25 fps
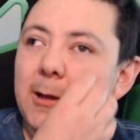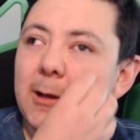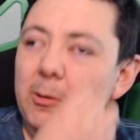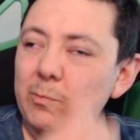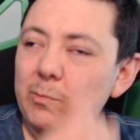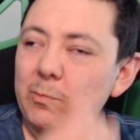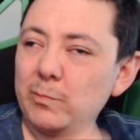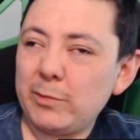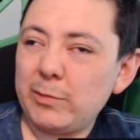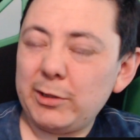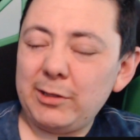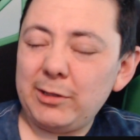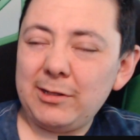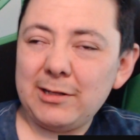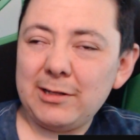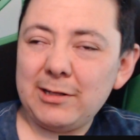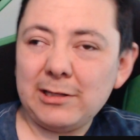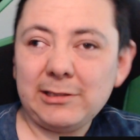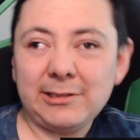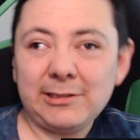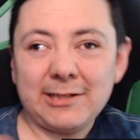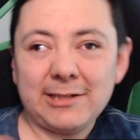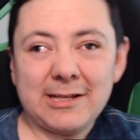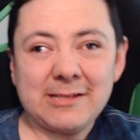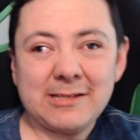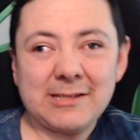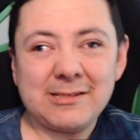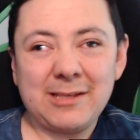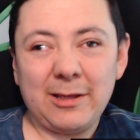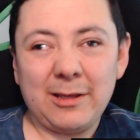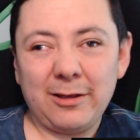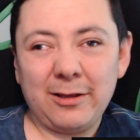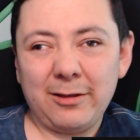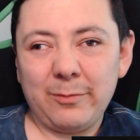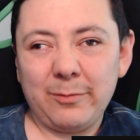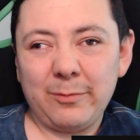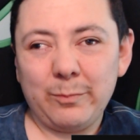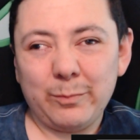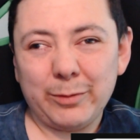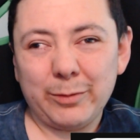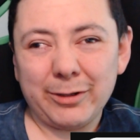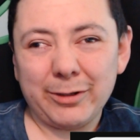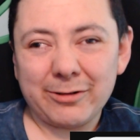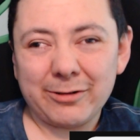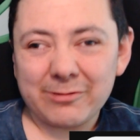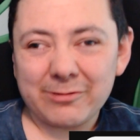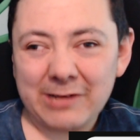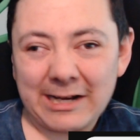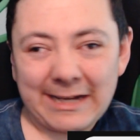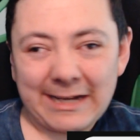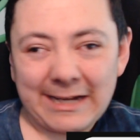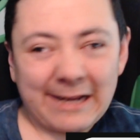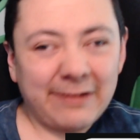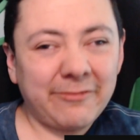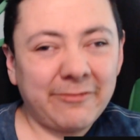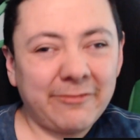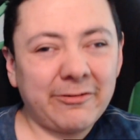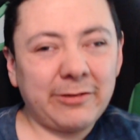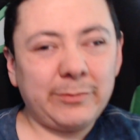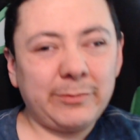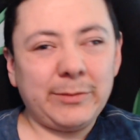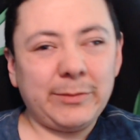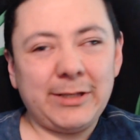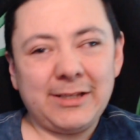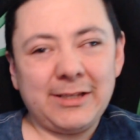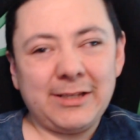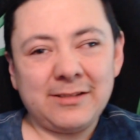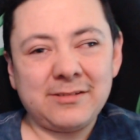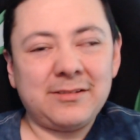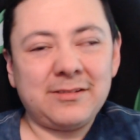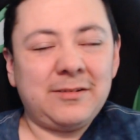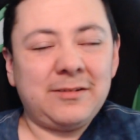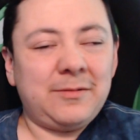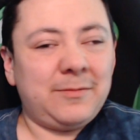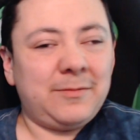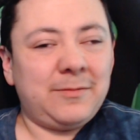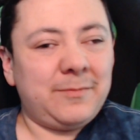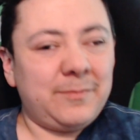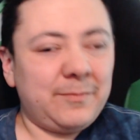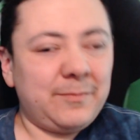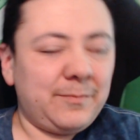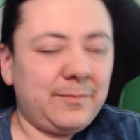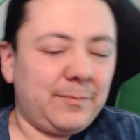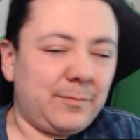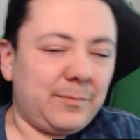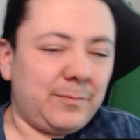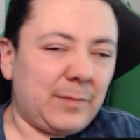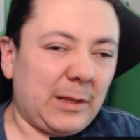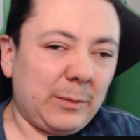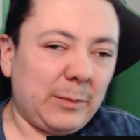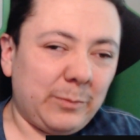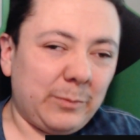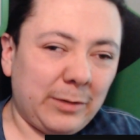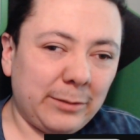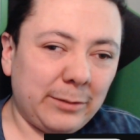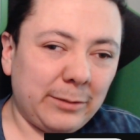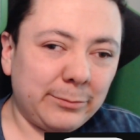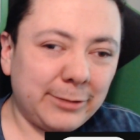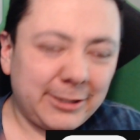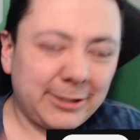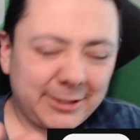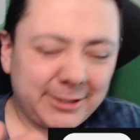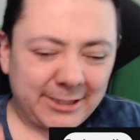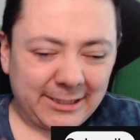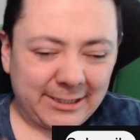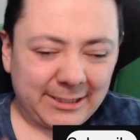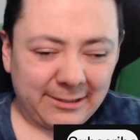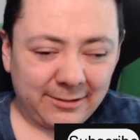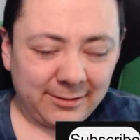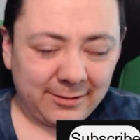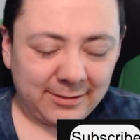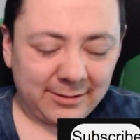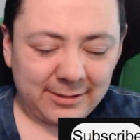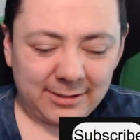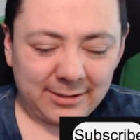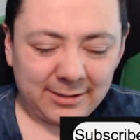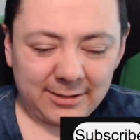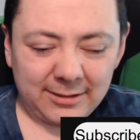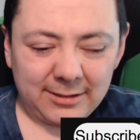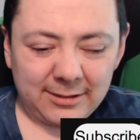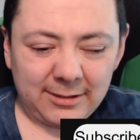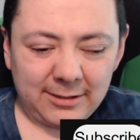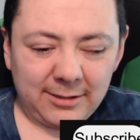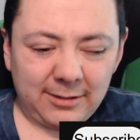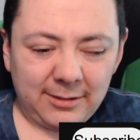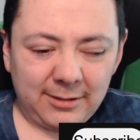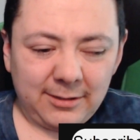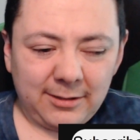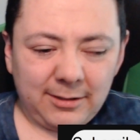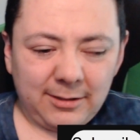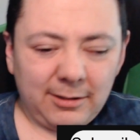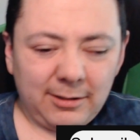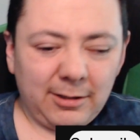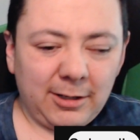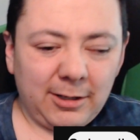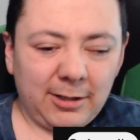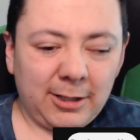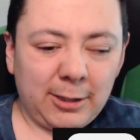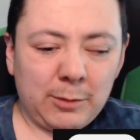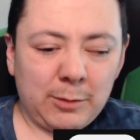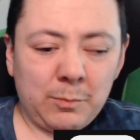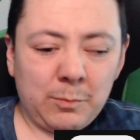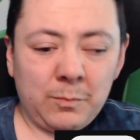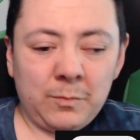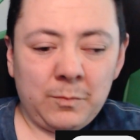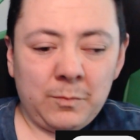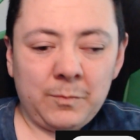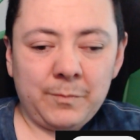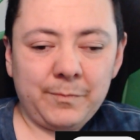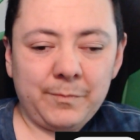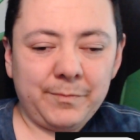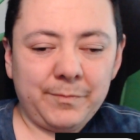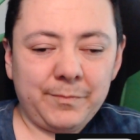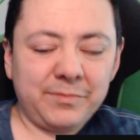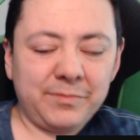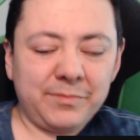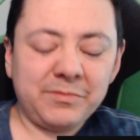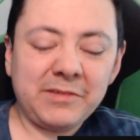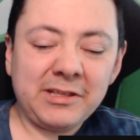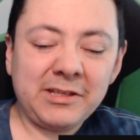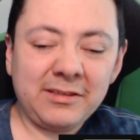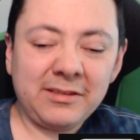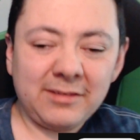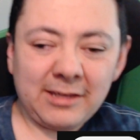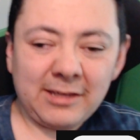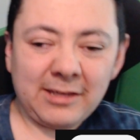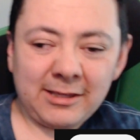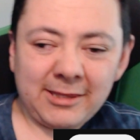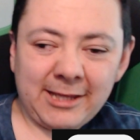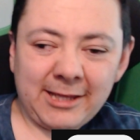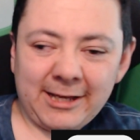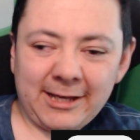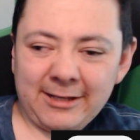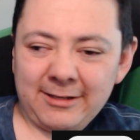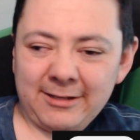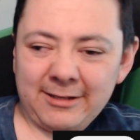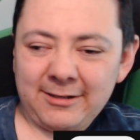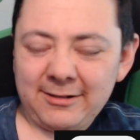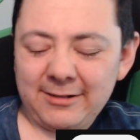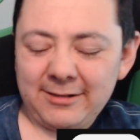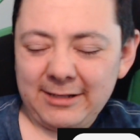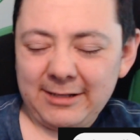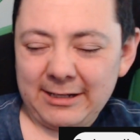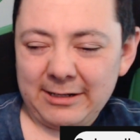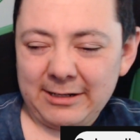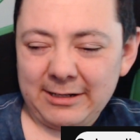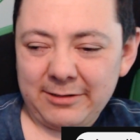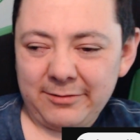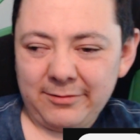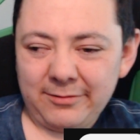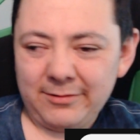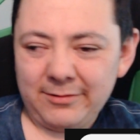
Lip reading: But you can see book writing from this, publishing, things like that, you know.